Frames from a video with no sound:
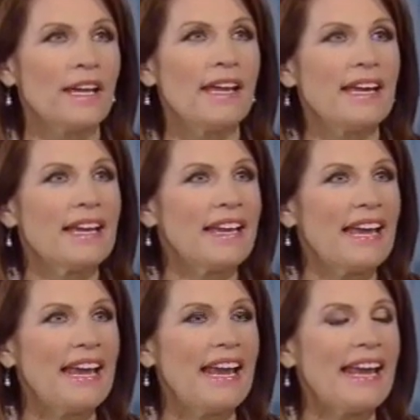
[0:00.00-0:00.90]
See, that's so
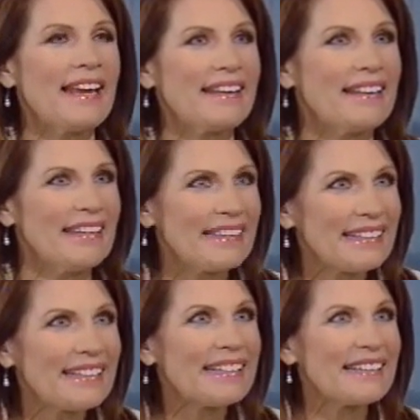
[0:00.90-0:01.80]
important, because we have
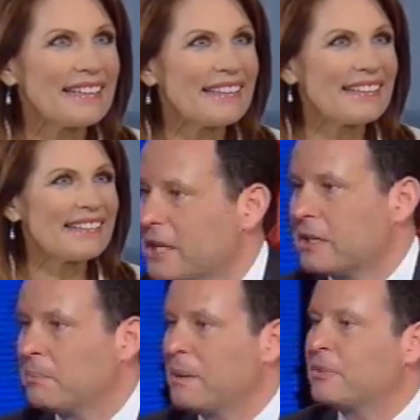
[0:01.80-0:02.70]
Paul Ryan passing a
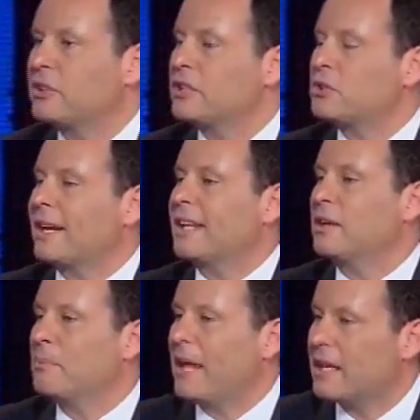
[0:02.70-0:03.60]
budget and people saying it's trying to
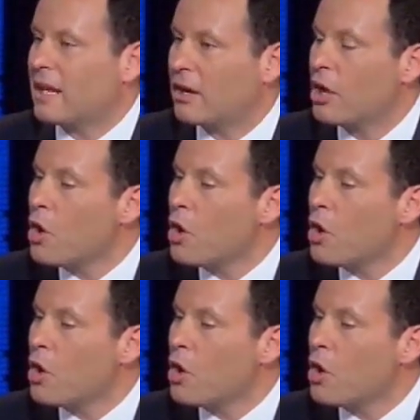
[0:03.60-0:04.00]
kill Medicare.